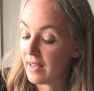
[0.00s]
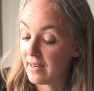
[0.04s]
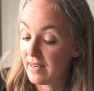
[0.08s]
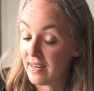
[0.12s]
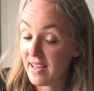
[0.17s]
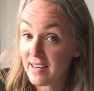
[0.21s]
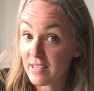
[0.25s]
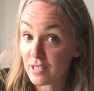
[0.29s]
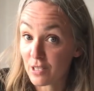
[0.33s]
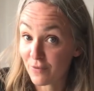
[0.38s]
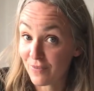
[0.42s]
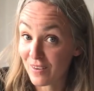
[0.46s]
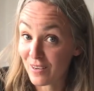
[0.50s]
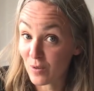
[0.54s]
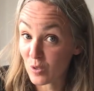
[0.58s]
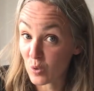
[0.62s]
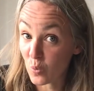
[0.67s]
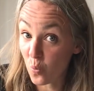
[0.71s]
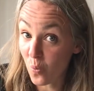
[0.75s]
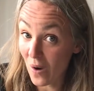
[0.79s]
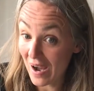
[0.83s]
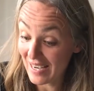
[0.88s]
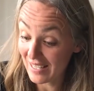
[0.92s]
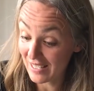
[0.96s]
Nana's friend was
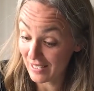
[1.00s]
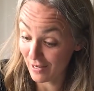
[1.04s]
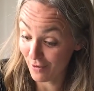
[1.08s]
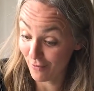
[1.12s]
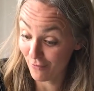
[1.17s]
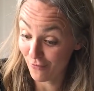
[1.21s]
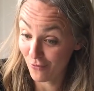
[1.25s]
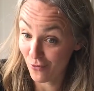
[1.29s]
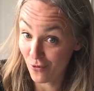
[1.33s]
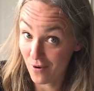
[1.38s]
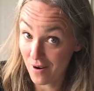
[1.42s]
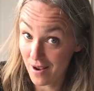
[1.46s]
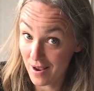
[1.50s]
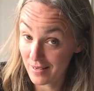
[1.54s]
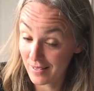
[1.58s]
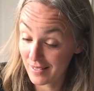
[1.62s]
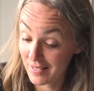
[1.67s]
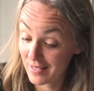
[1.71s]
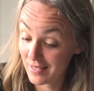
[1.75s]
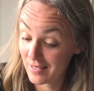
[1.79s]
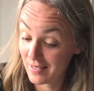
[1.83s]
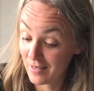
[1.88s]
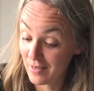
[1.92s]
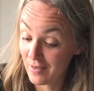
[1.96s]
waiting for
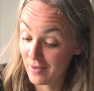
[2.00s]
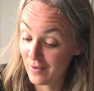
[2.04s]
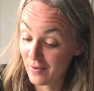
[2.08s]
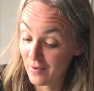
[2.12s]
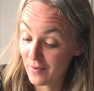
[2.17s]
us.